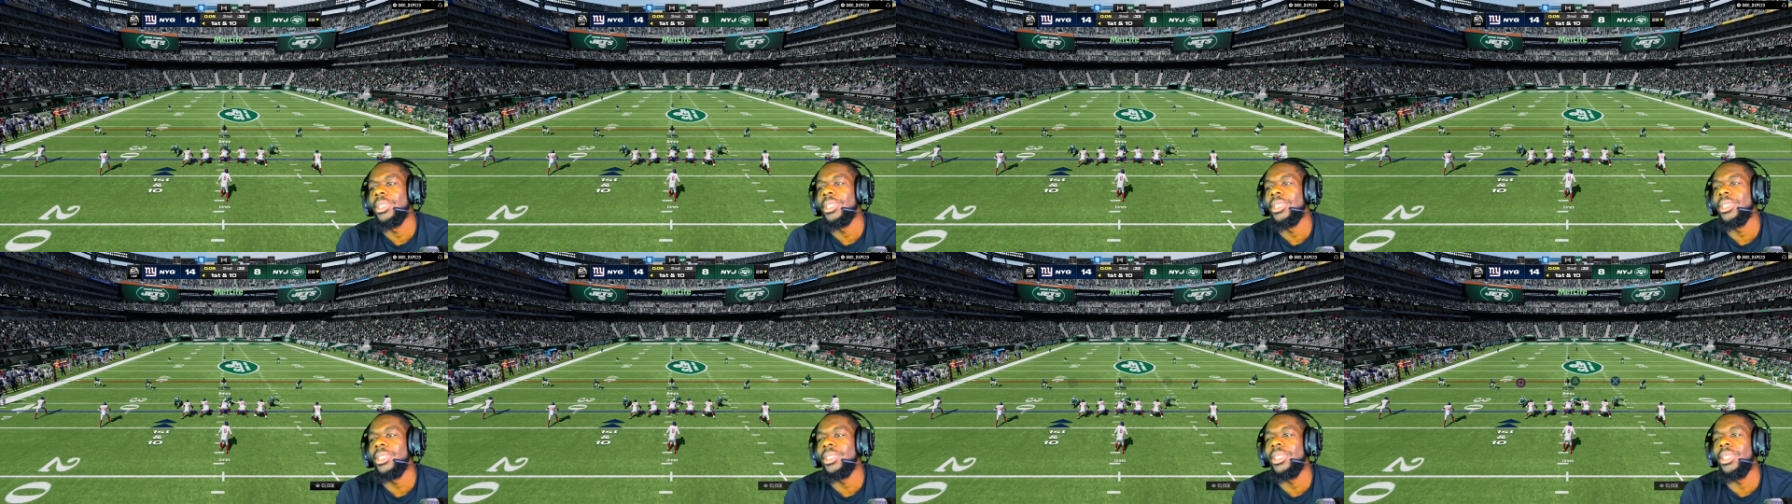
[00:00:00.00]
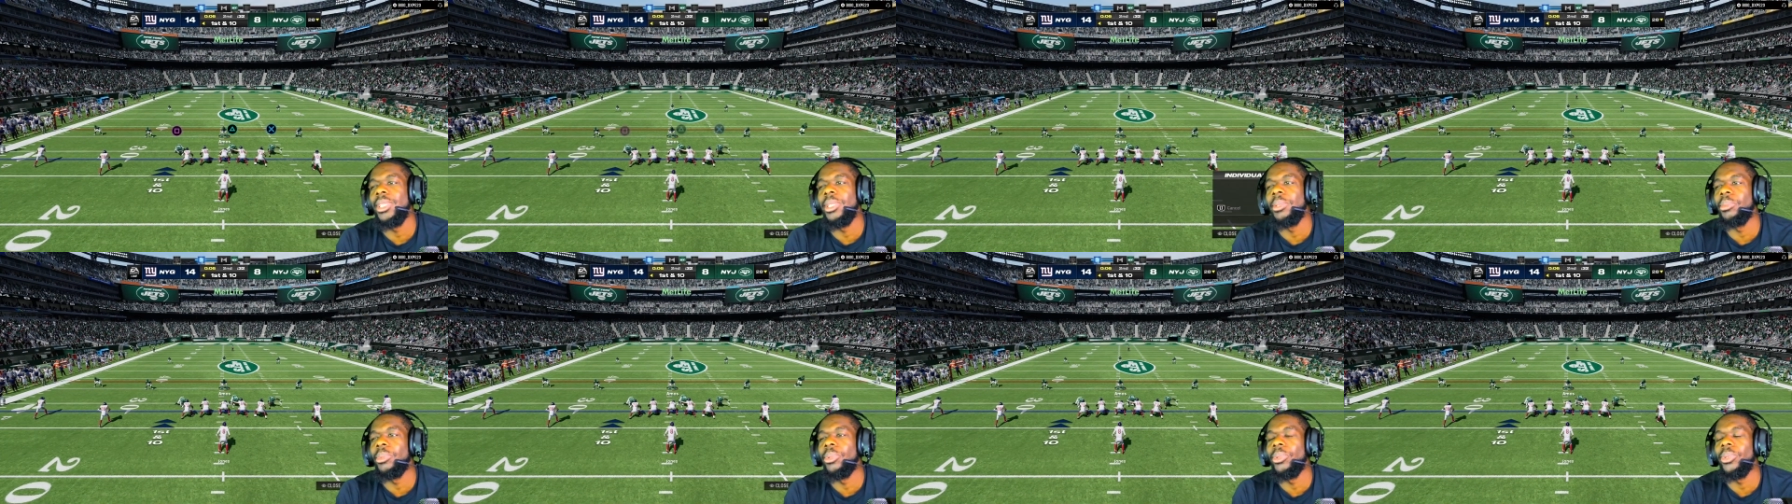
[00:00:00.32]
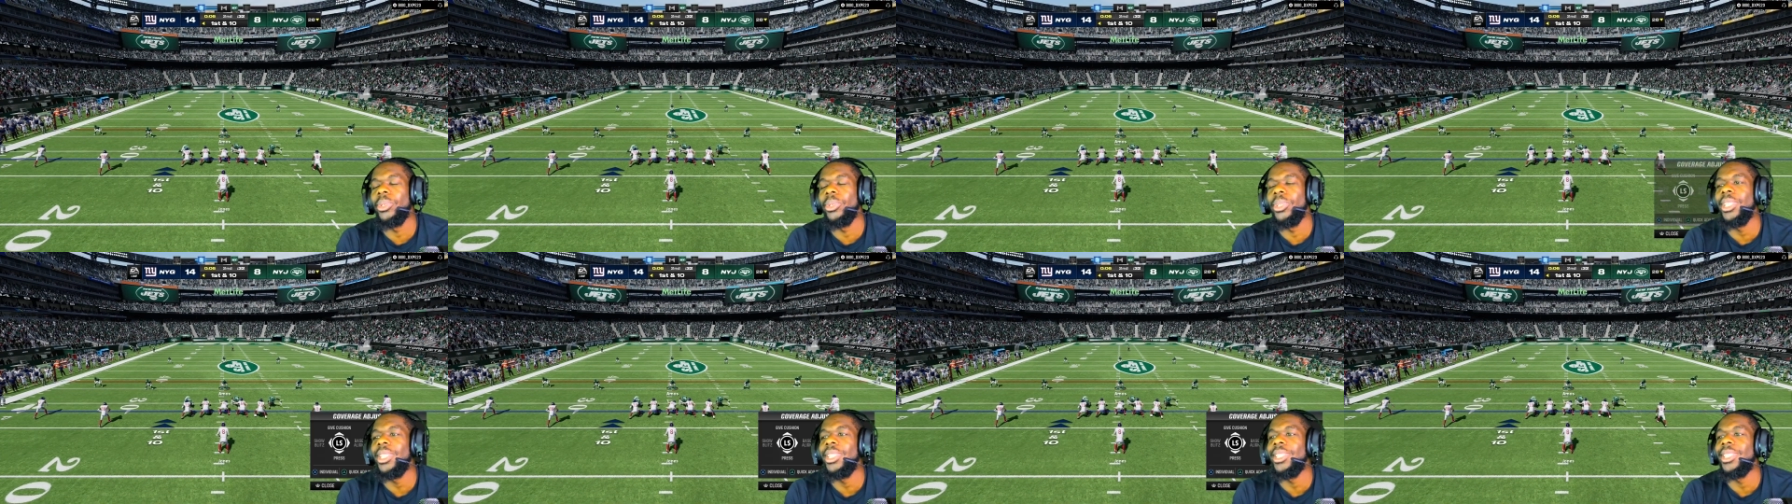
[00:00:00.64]
This game, bro.
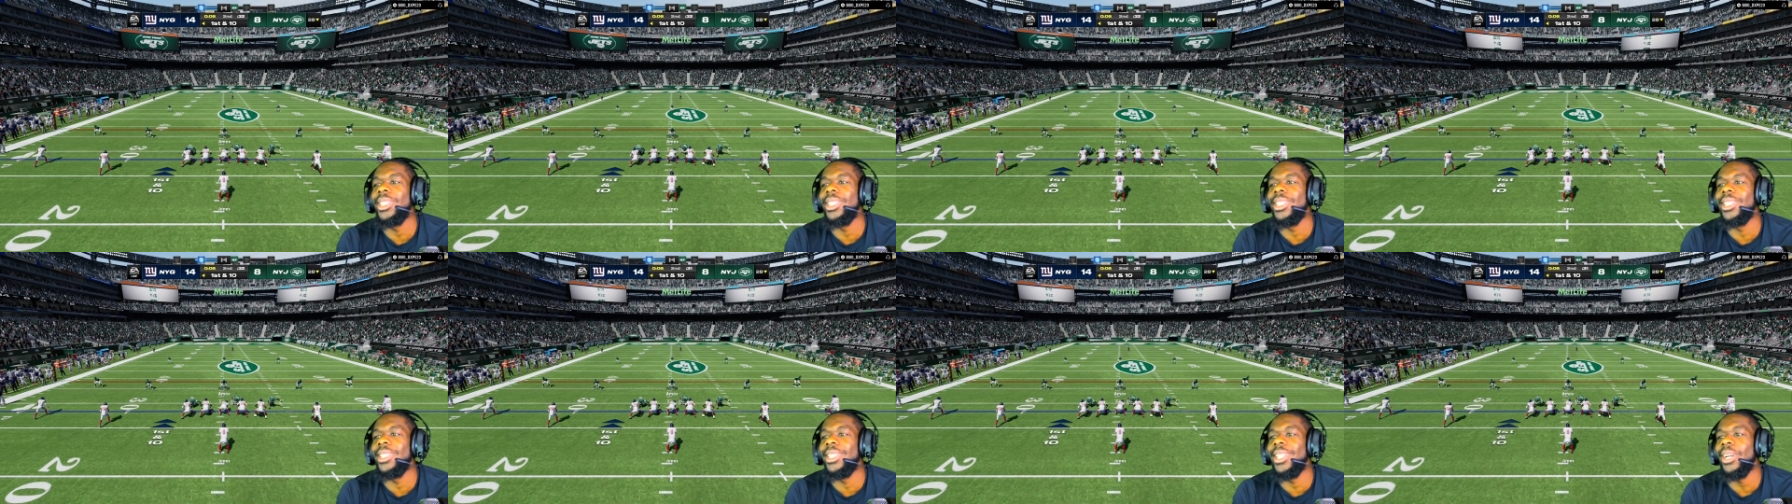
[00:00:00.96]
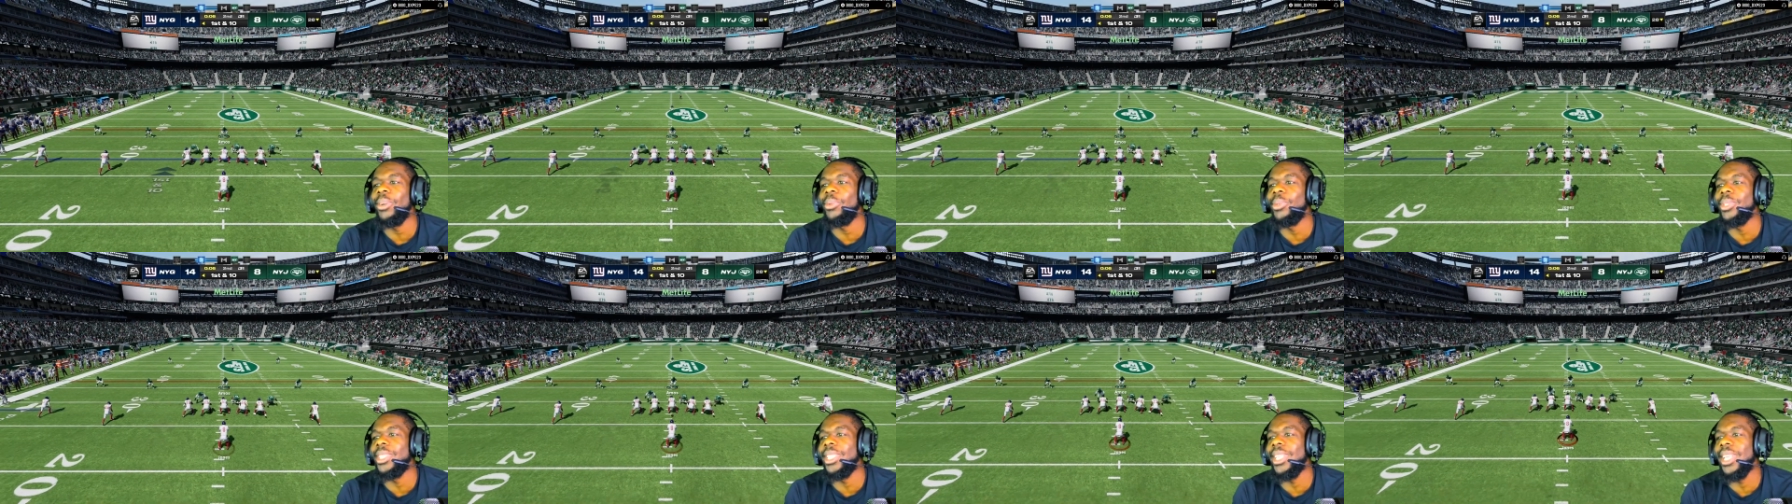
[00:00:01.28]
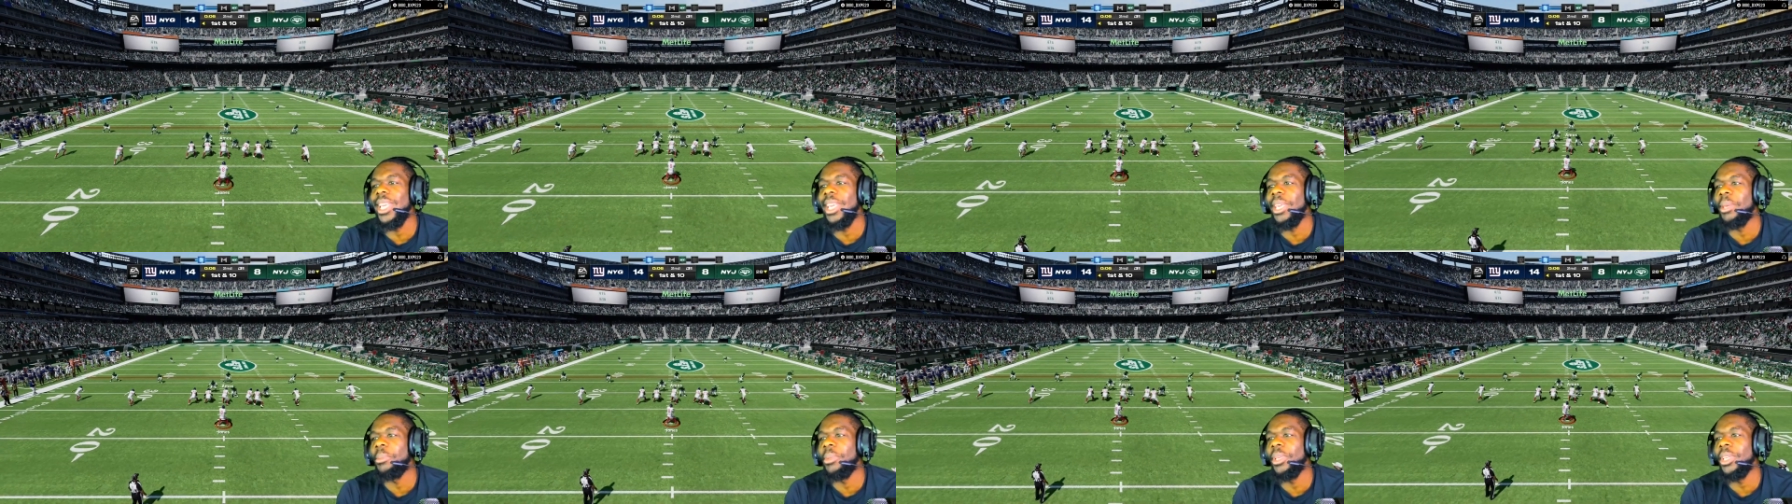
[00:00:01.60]
He didn't. That wasn't
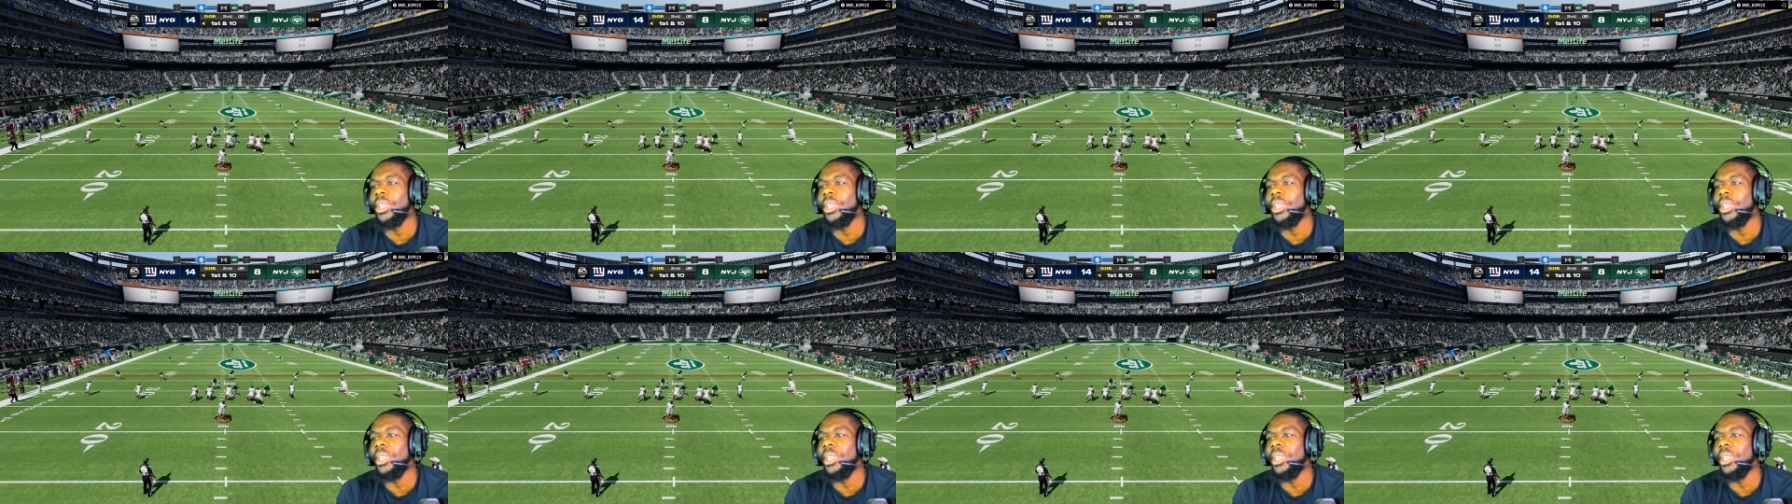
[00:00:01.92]
him.